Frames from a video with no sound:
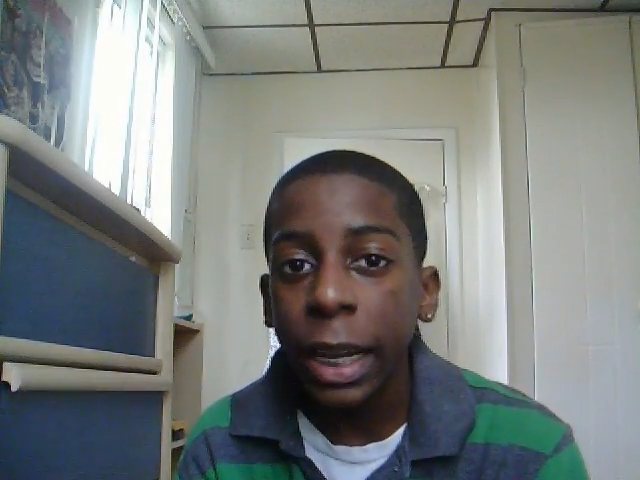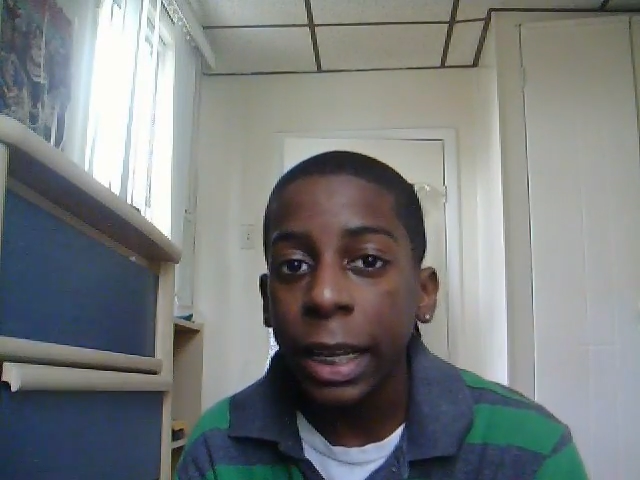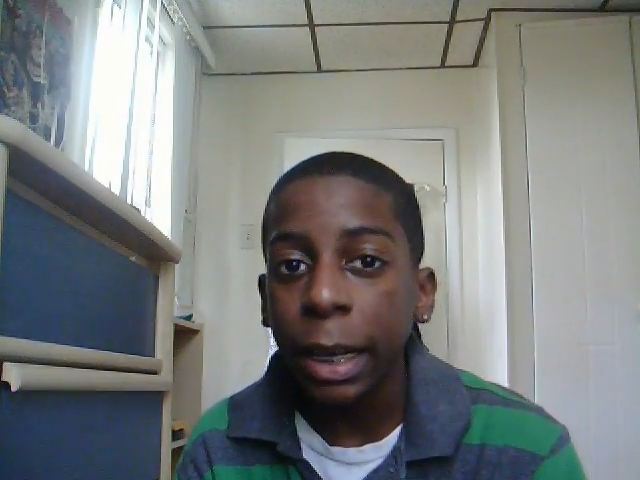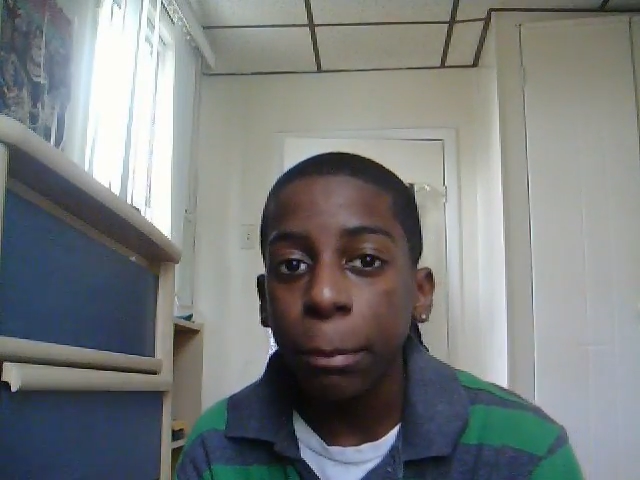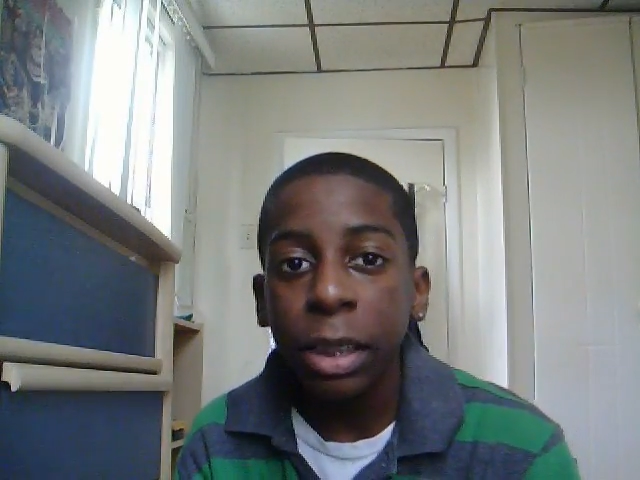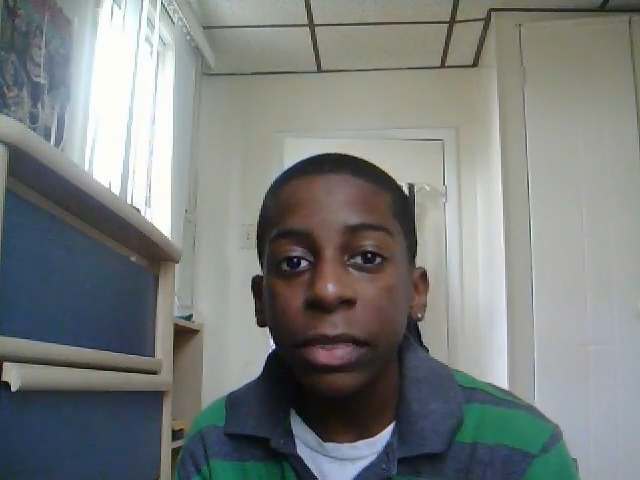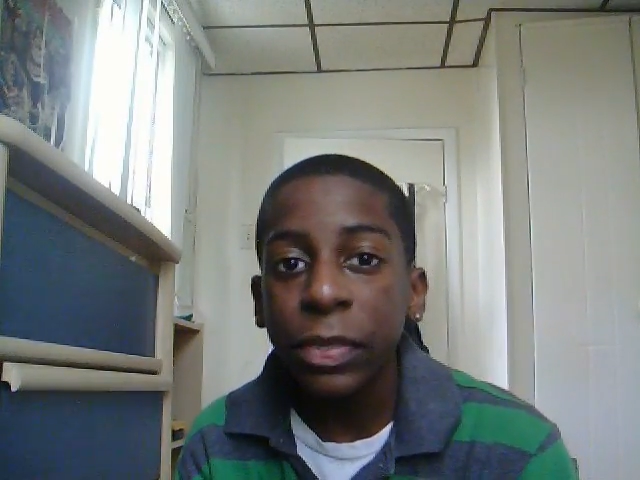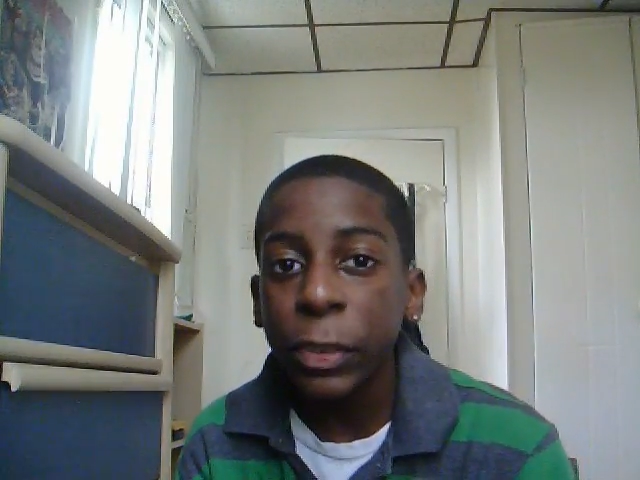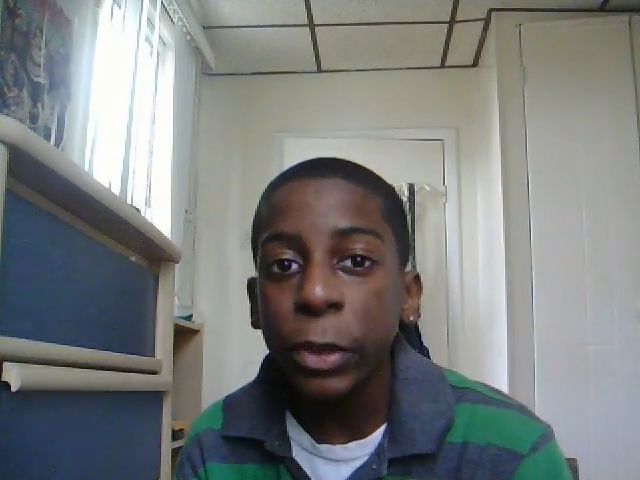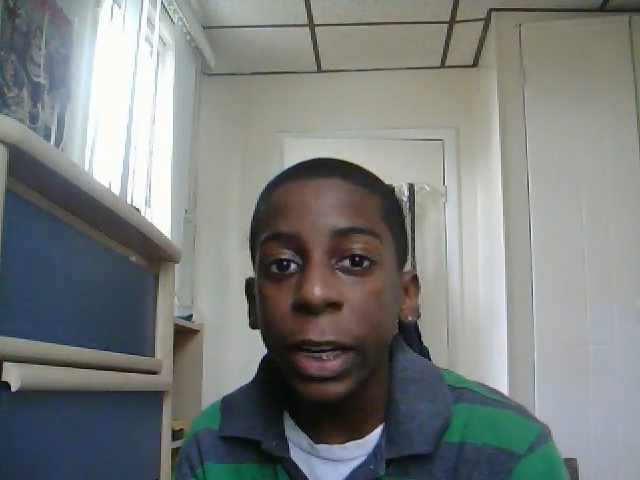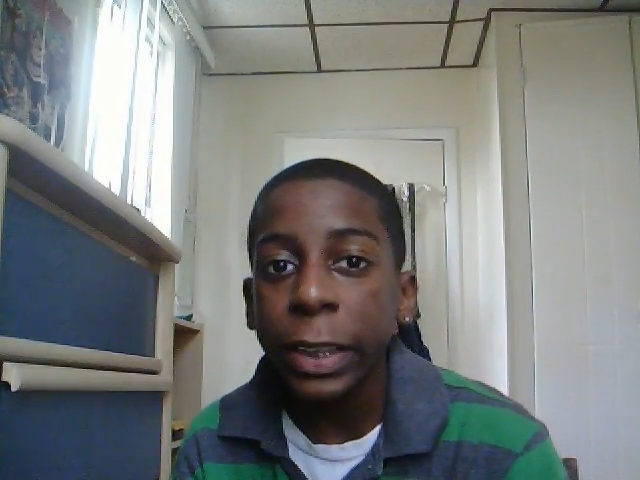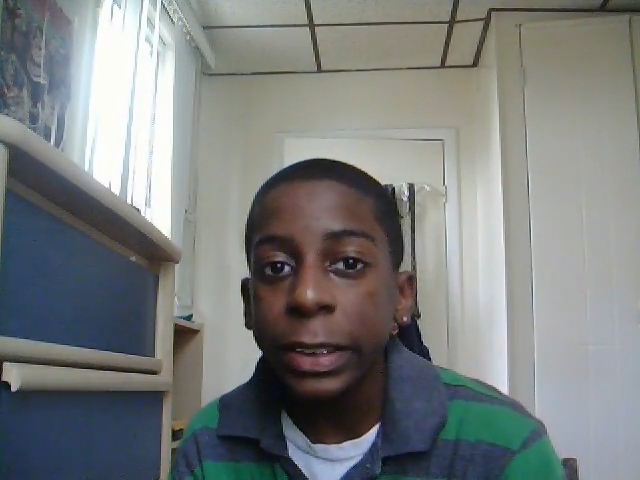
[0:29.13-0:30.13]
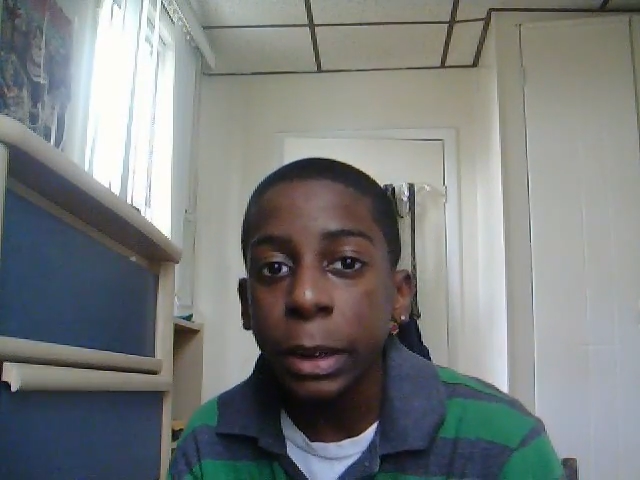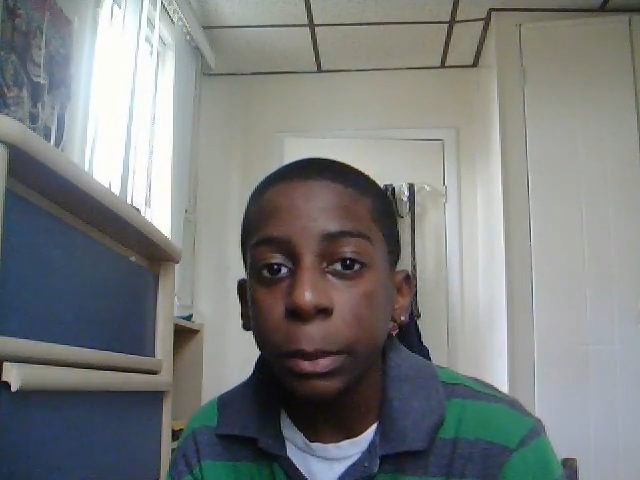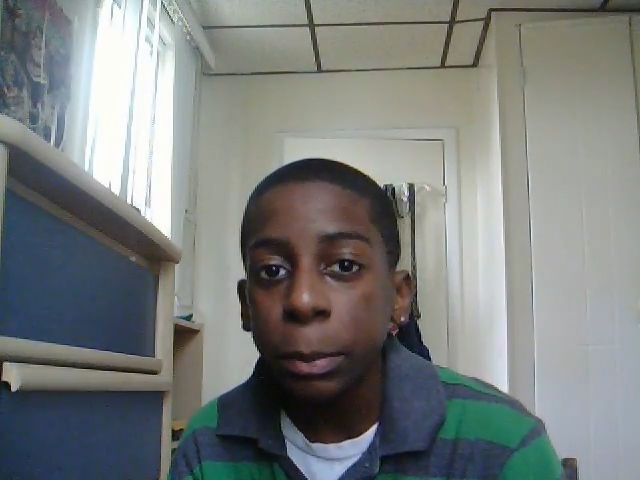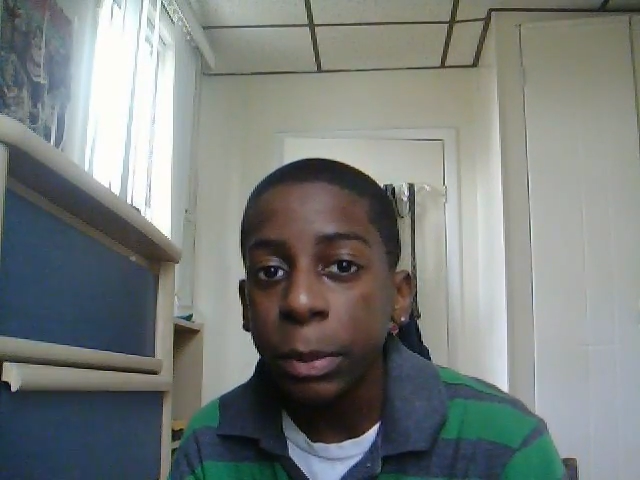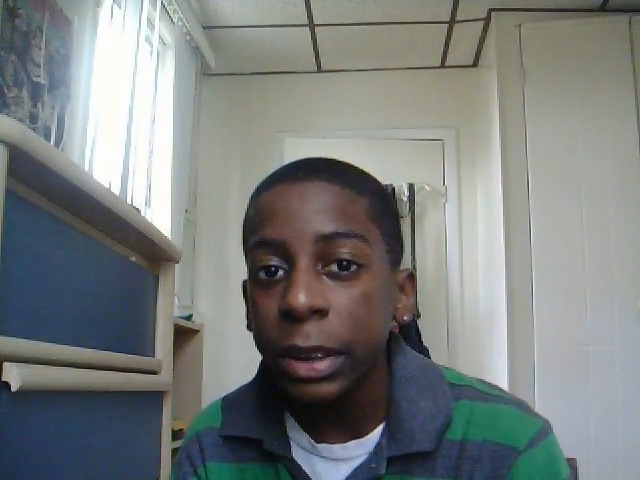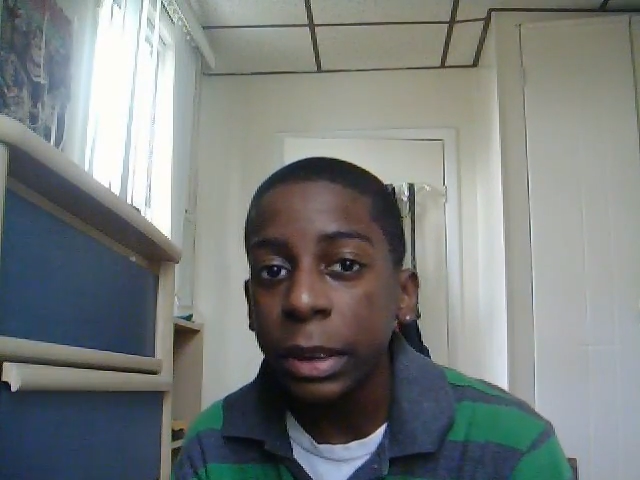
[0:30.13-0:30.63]
and I'm loving you guys
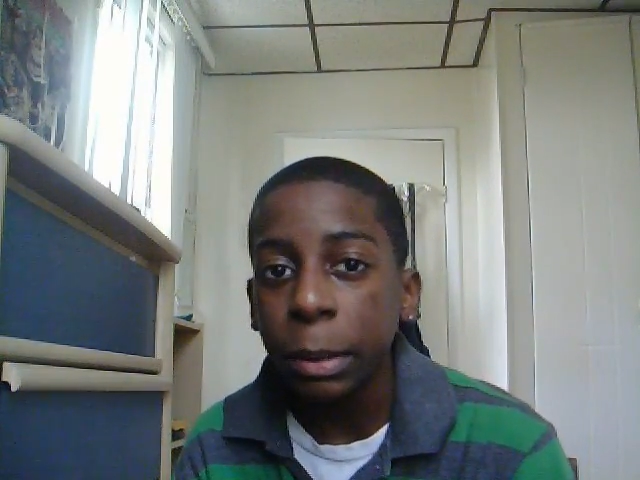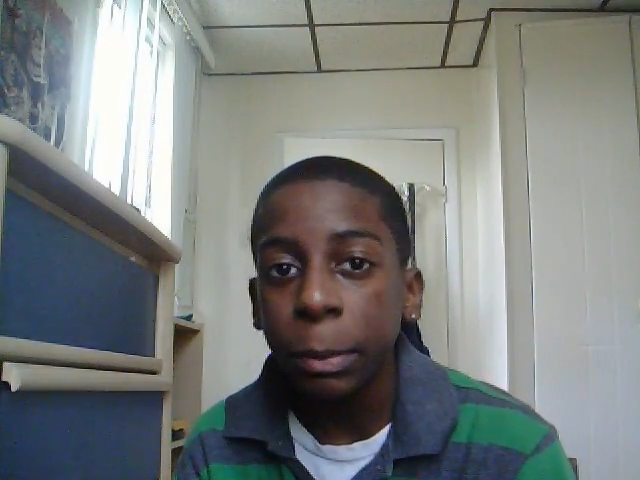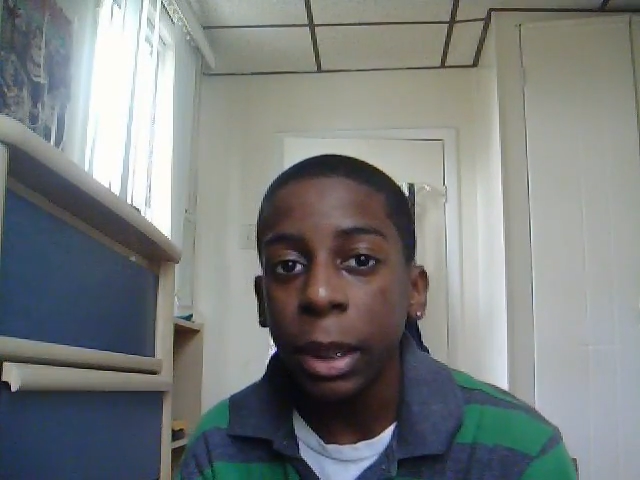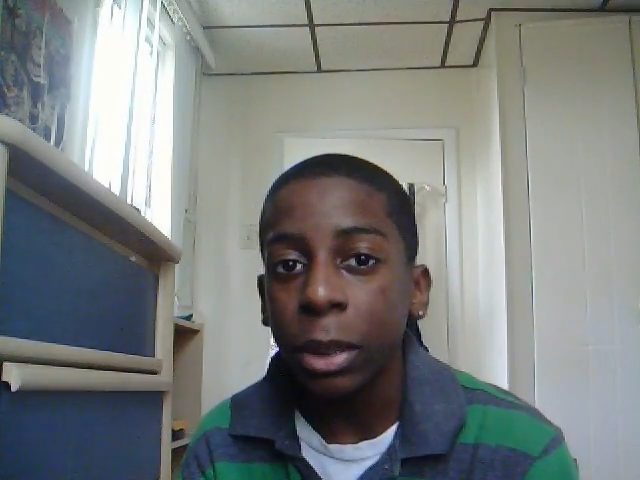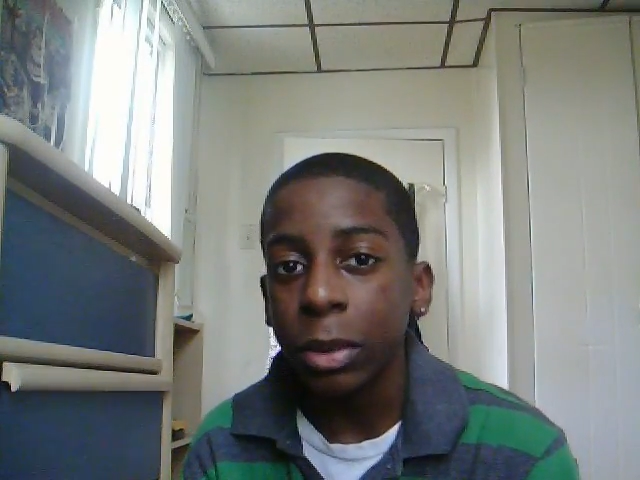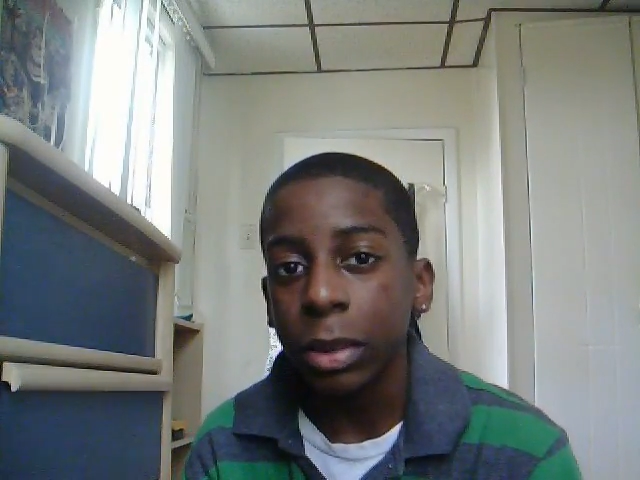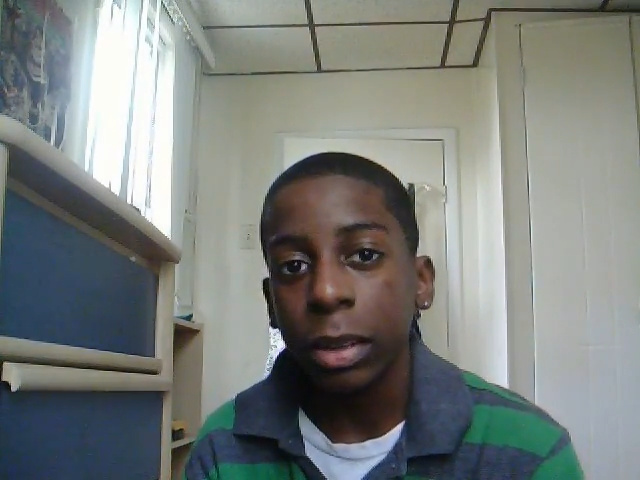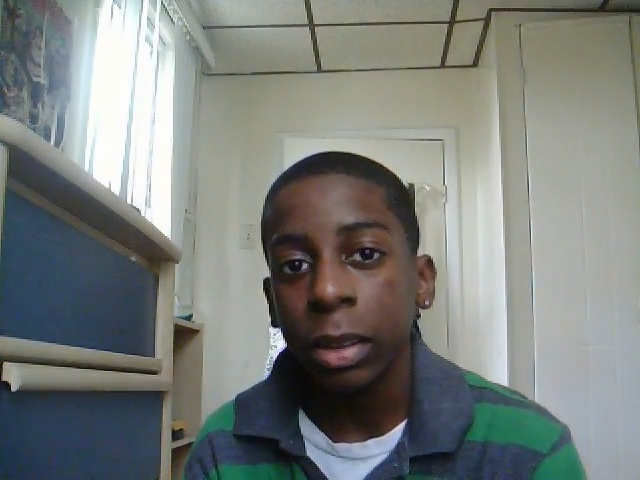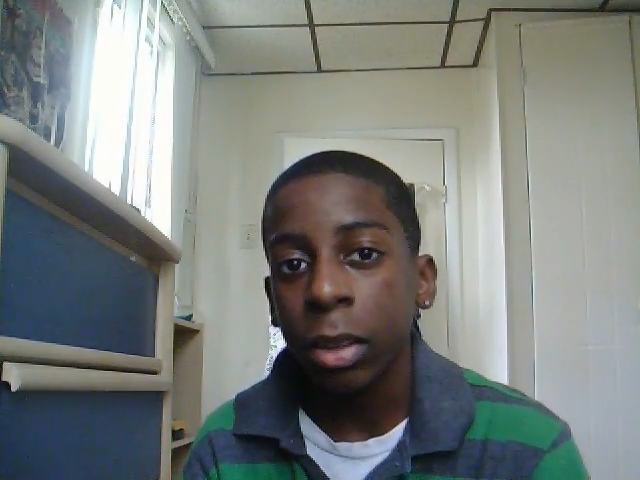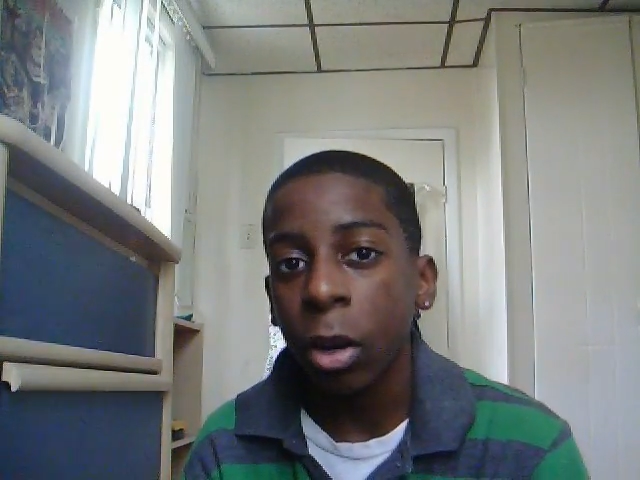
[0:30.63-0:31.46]
input about